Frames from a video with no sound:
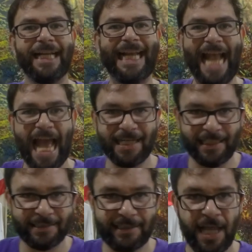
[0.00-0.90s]
the
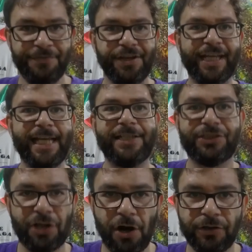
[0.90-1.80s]
catalyst, the
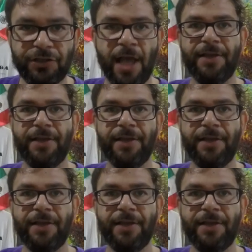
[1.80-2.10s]
kickstarters,